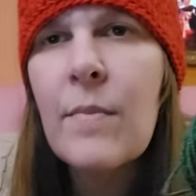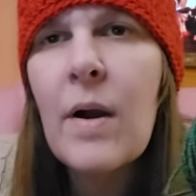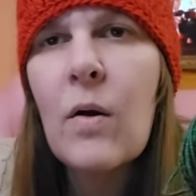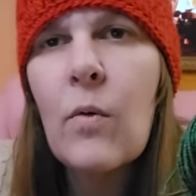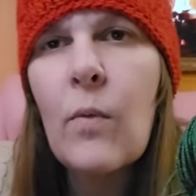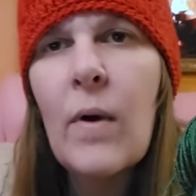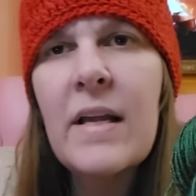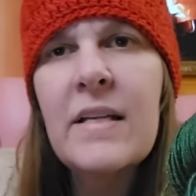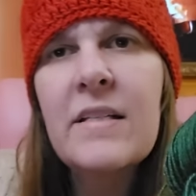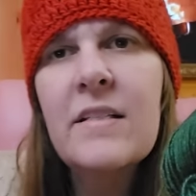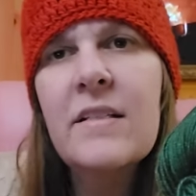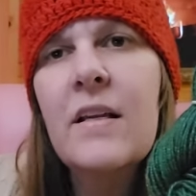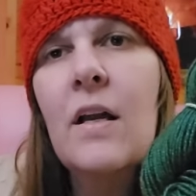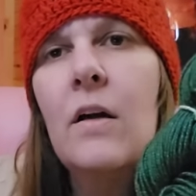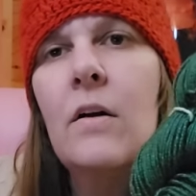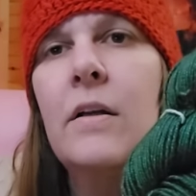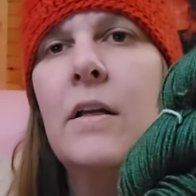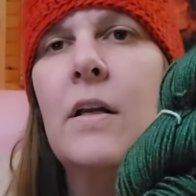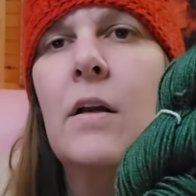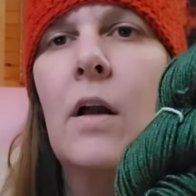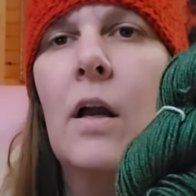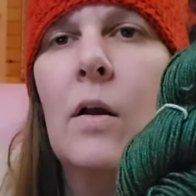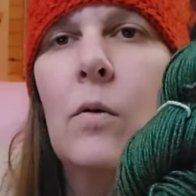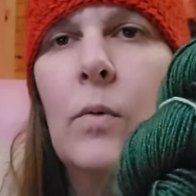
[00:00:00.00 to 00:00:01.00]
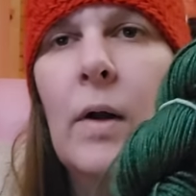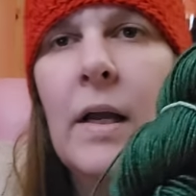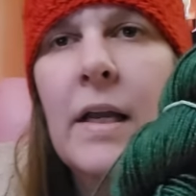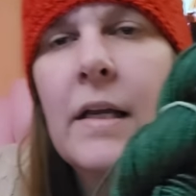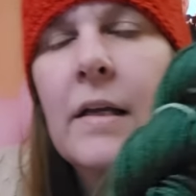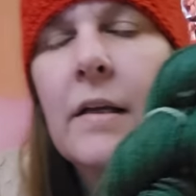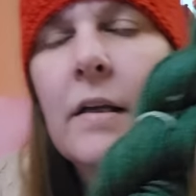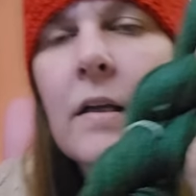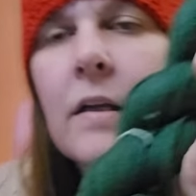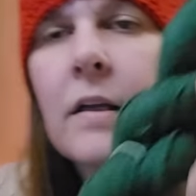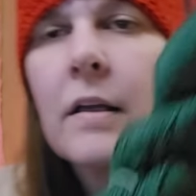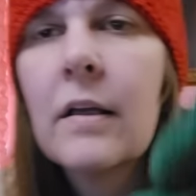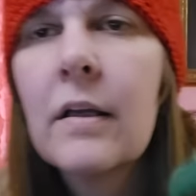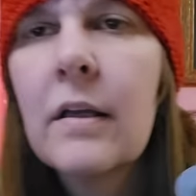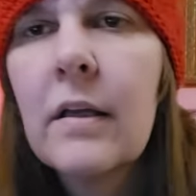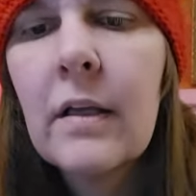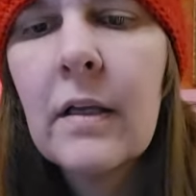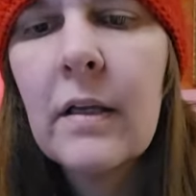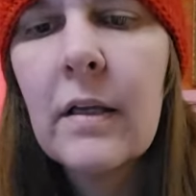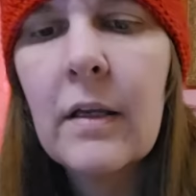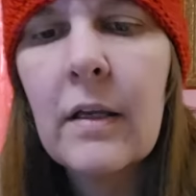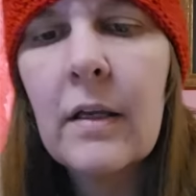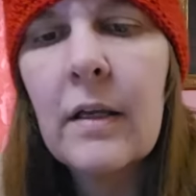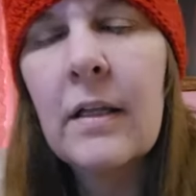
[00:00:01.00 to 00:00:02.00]
my weight scale here, I weigh it.
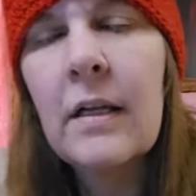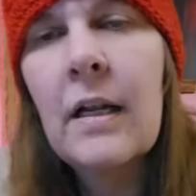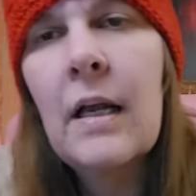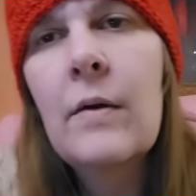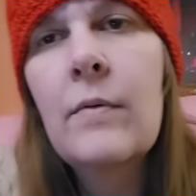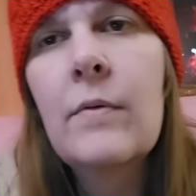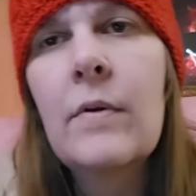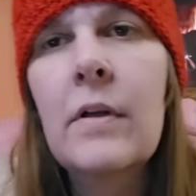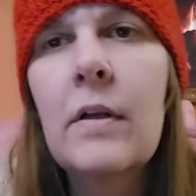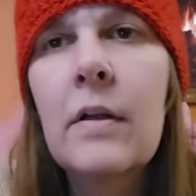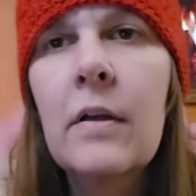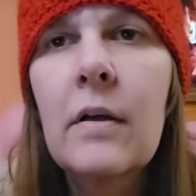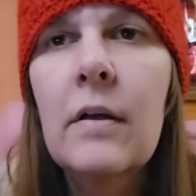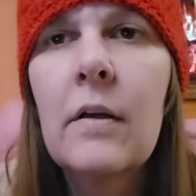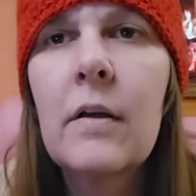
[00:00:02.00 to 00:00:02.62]
And I would...